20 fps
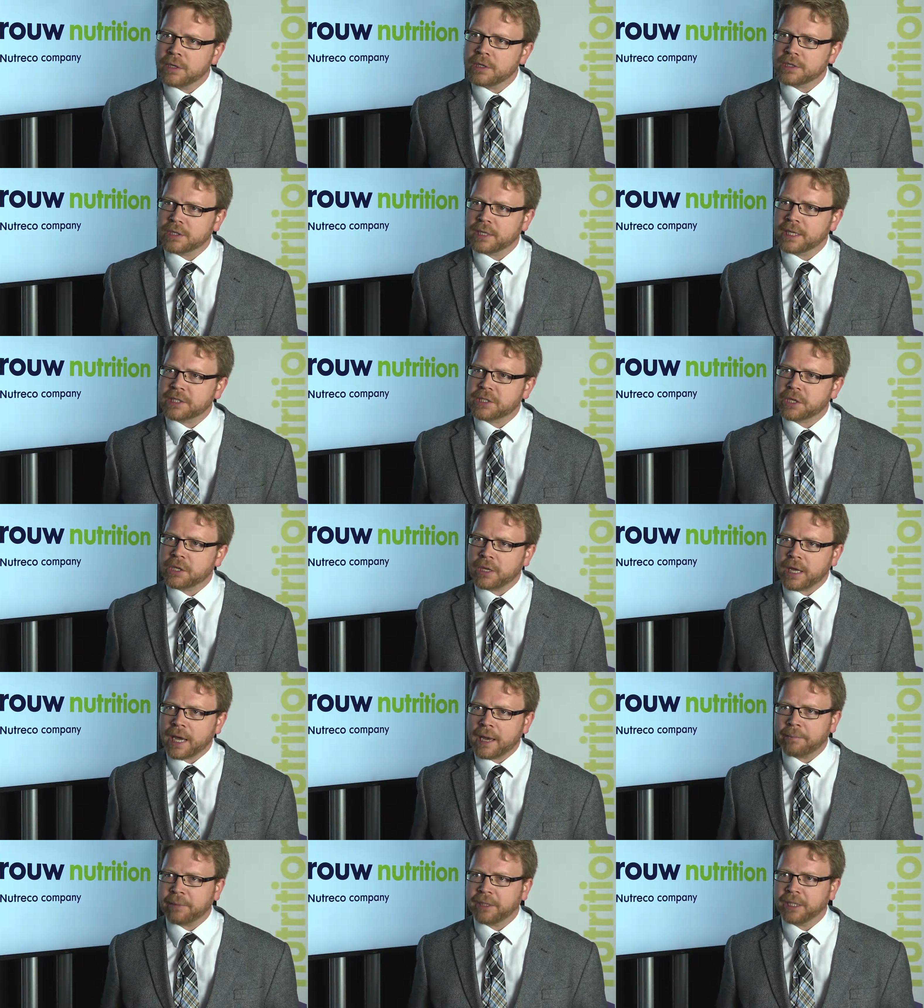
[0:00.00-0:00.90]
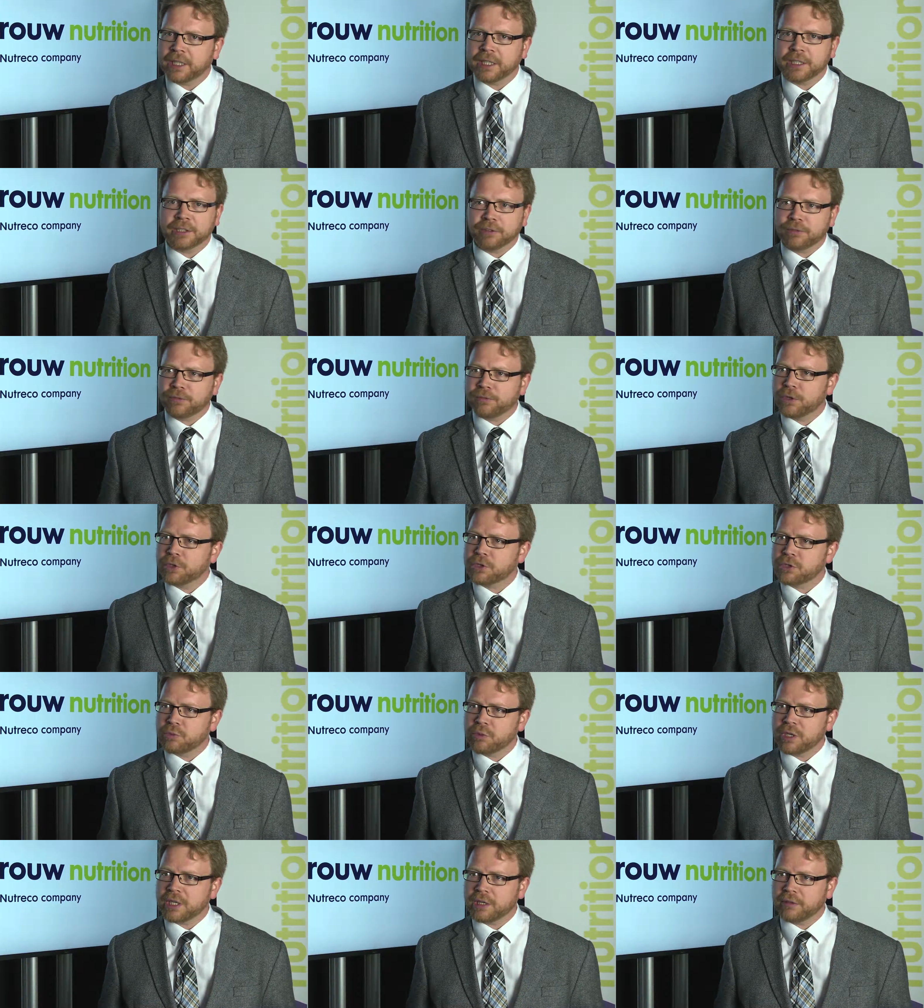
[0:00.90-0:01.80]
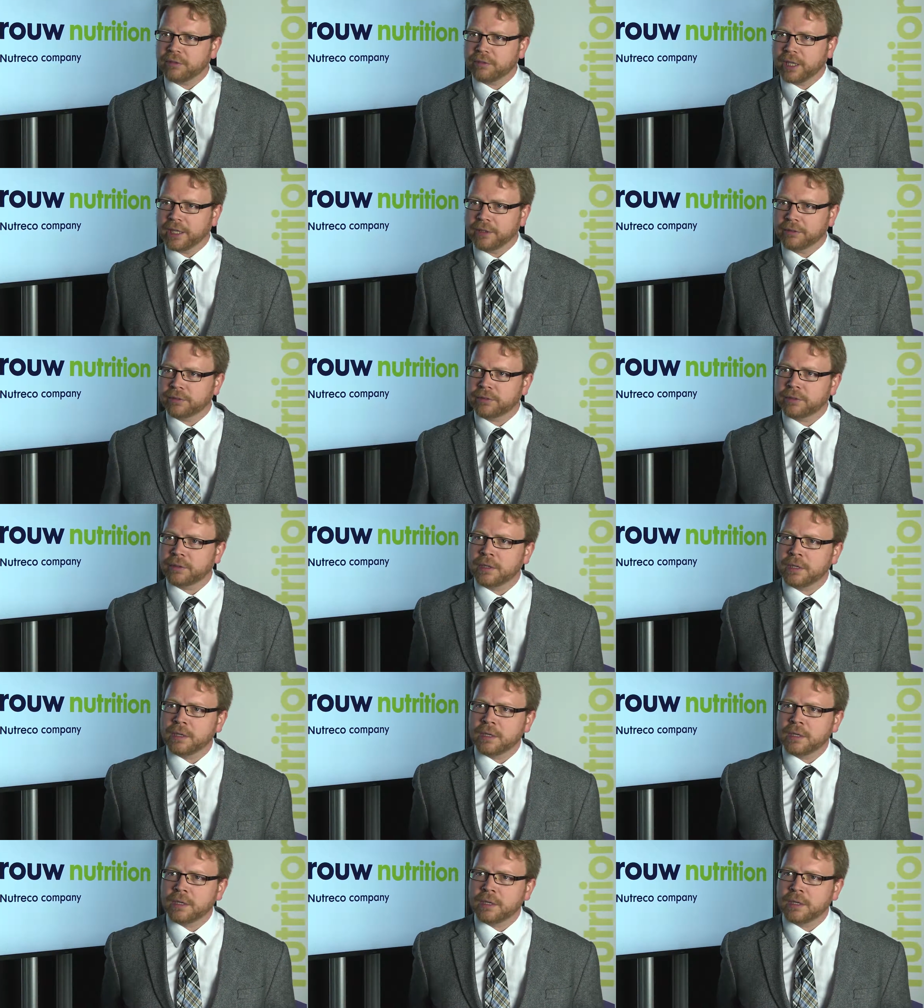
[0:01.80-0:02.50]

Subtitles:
So that's all happening in the first week of life.